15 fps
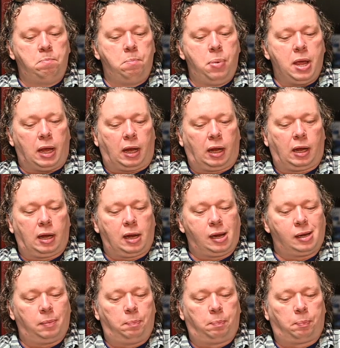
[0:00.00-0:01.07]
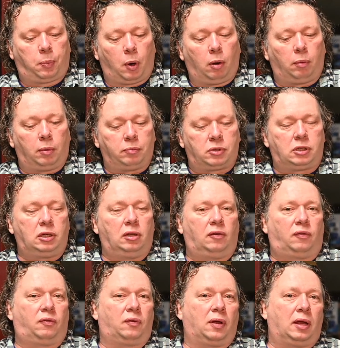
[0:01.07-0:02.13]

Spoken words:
big problem, Steve.